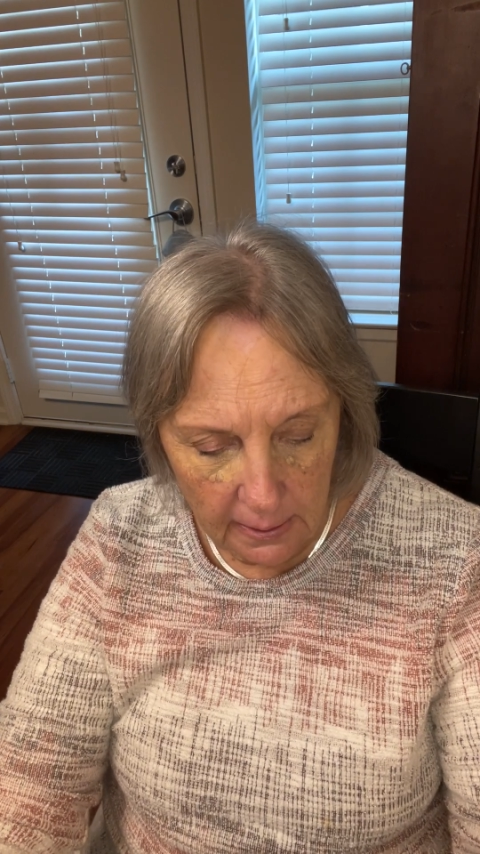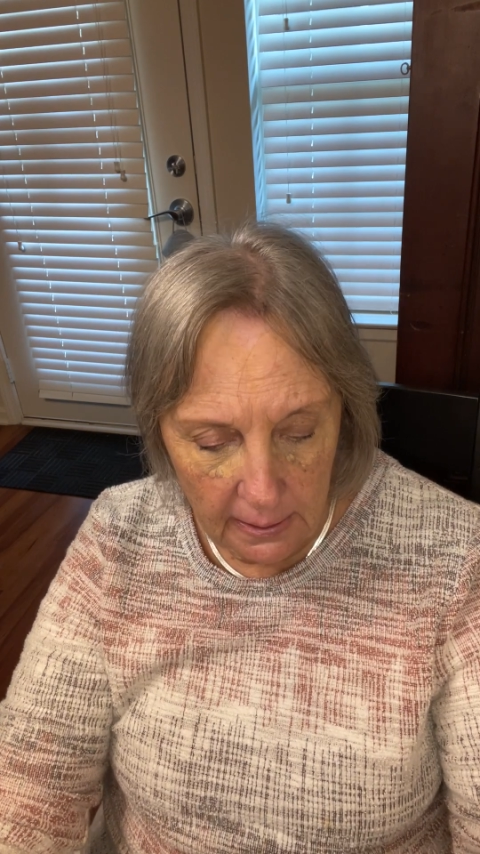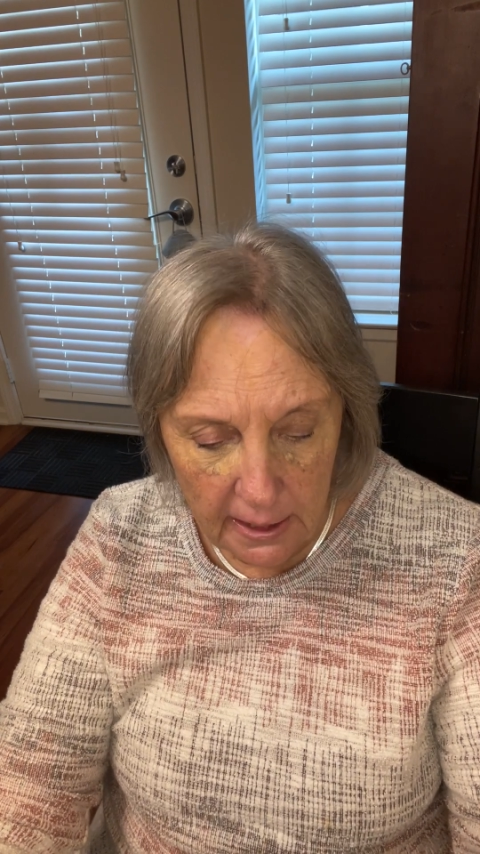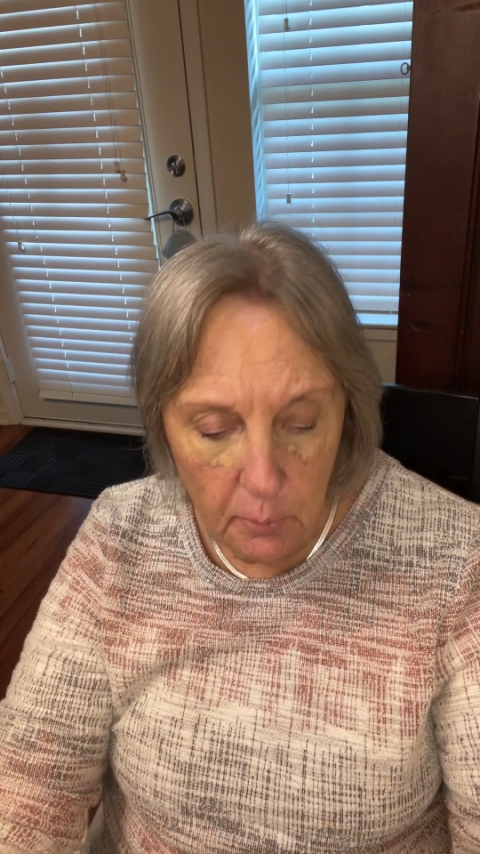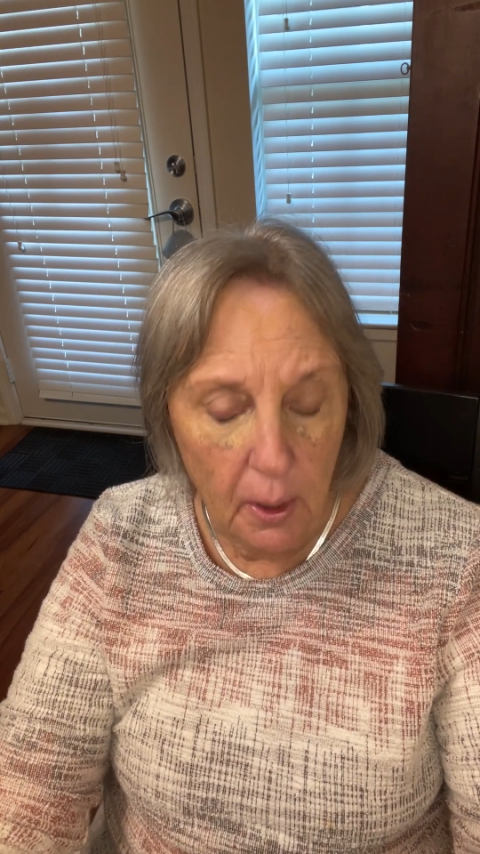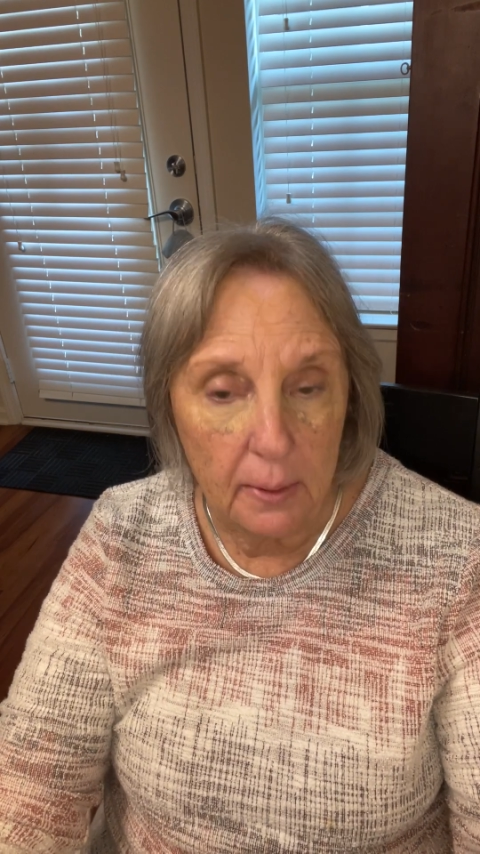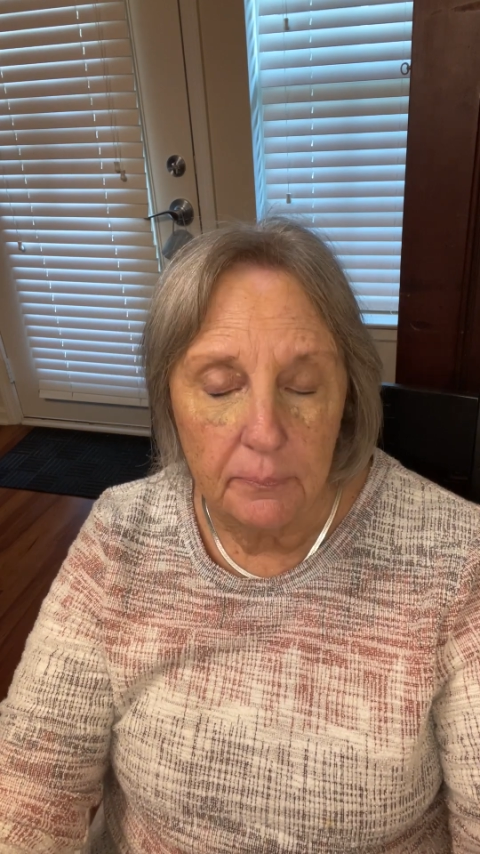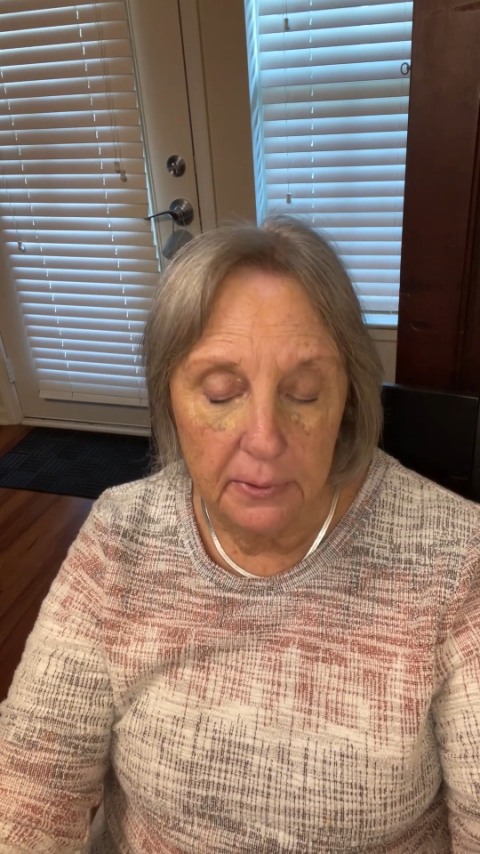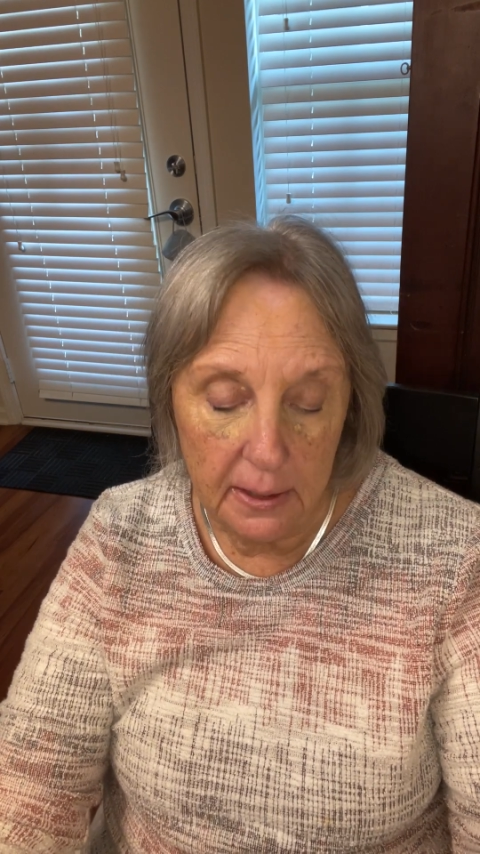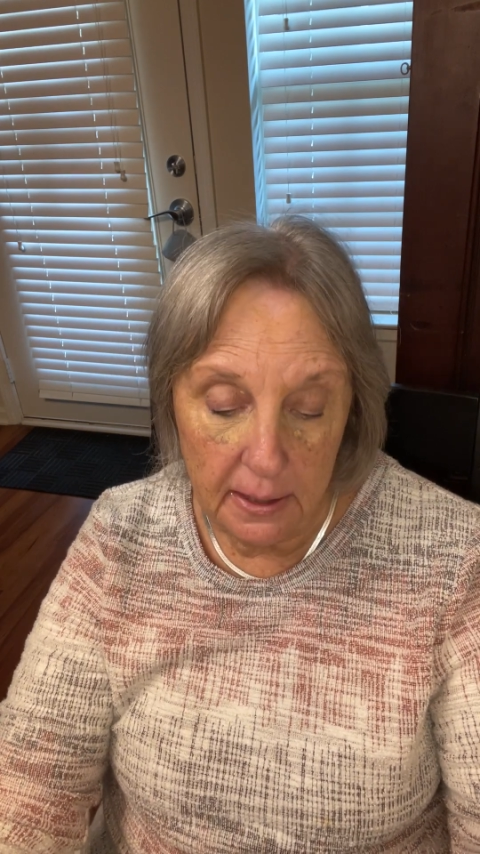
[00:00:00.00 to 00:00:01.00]
Anyway,
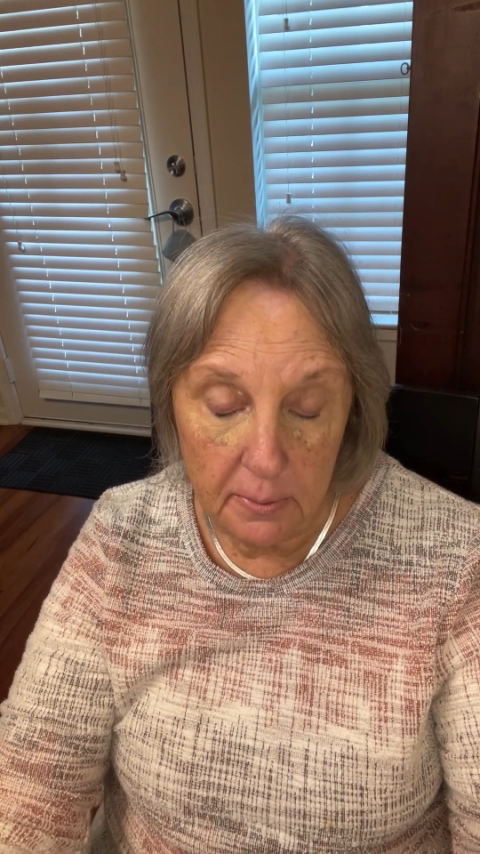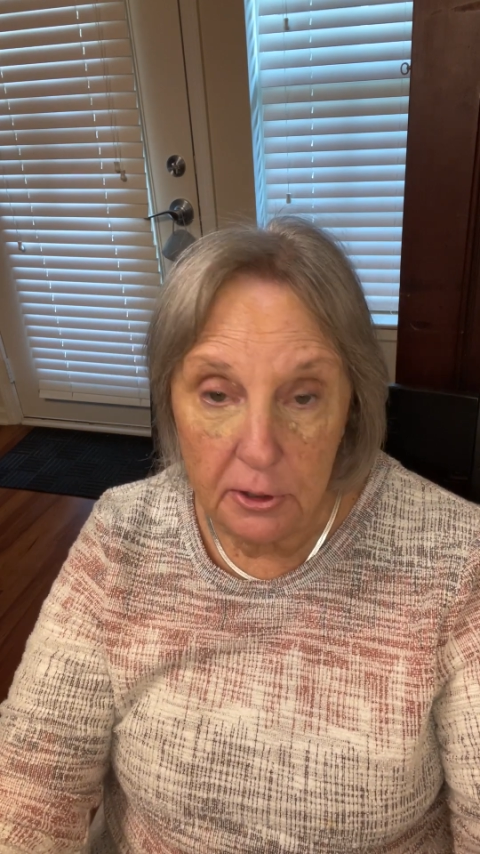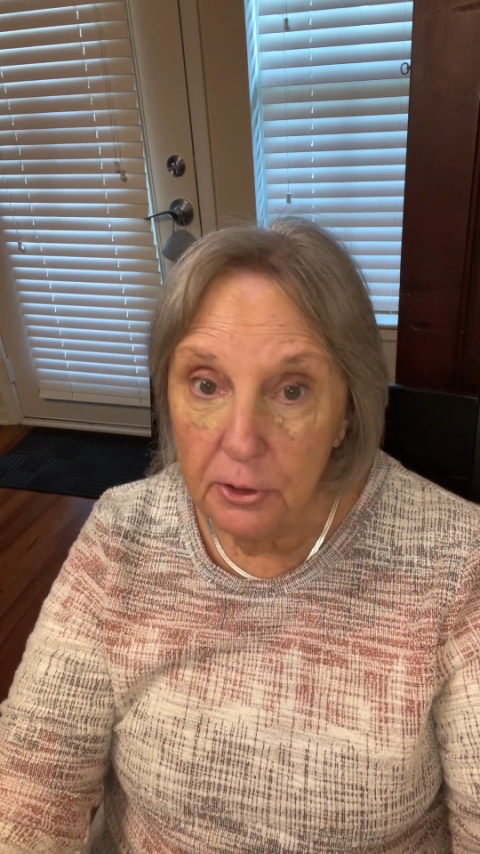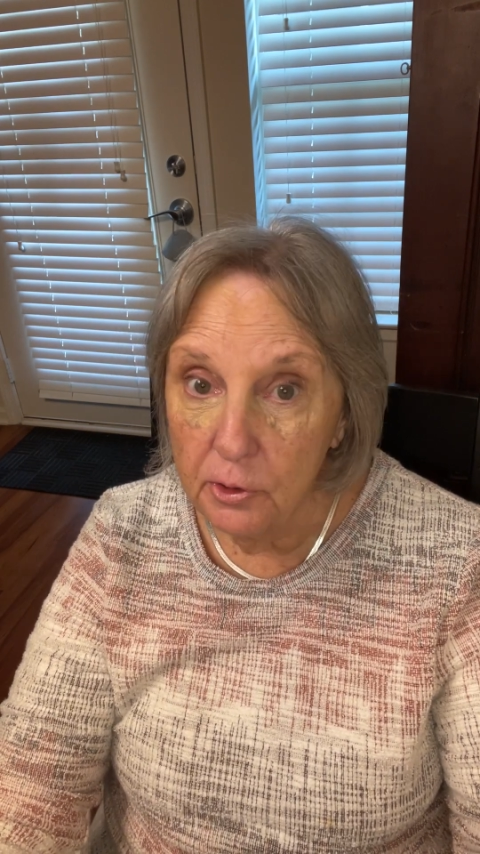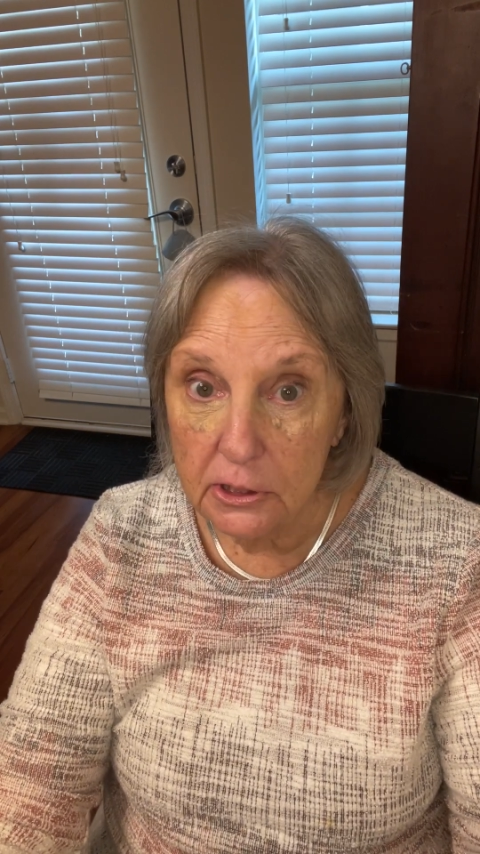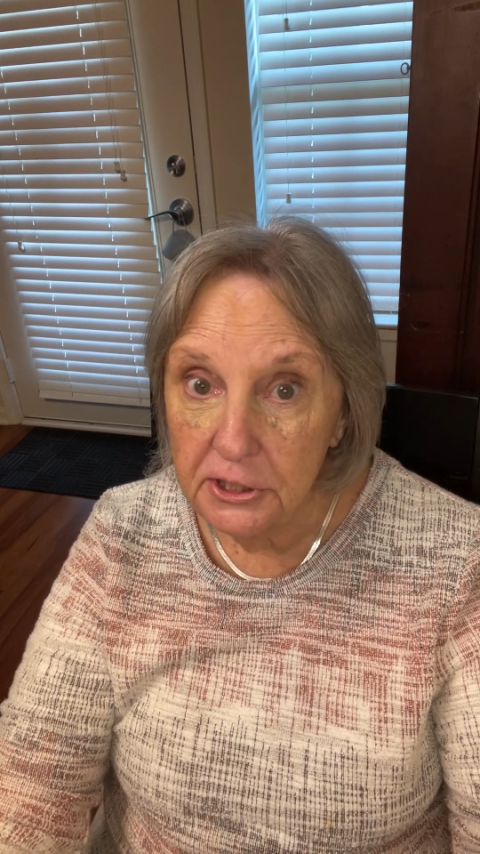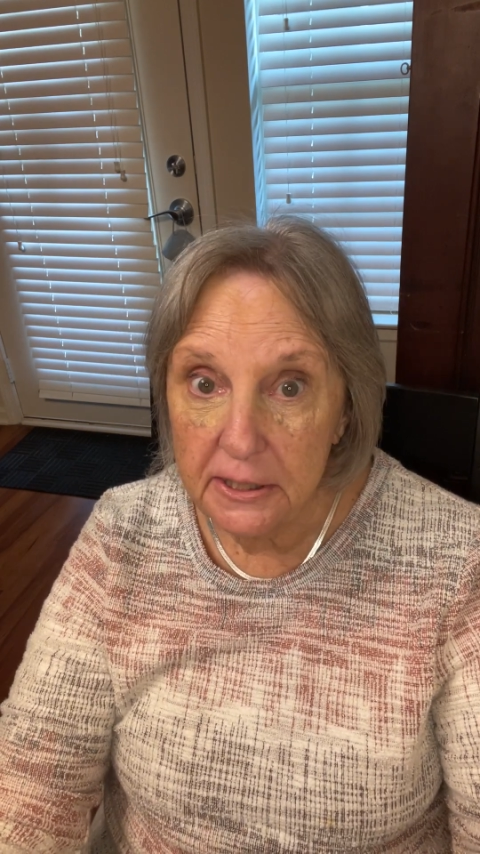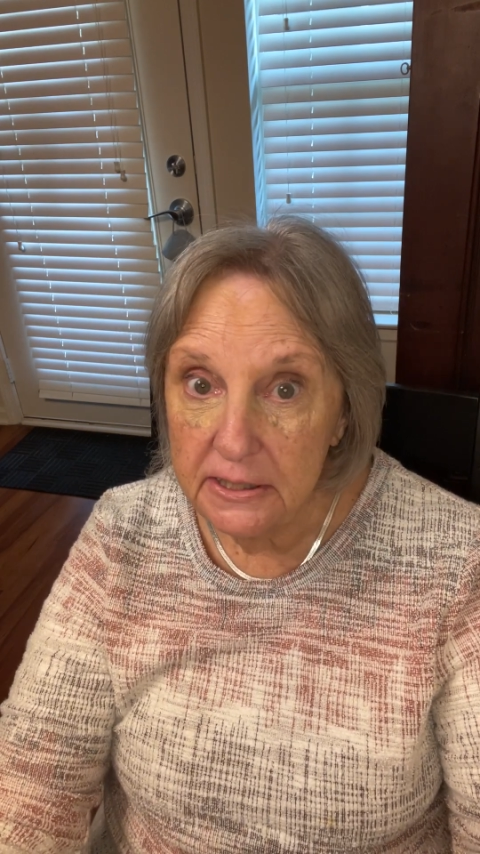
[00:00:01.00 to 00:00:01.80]
New York City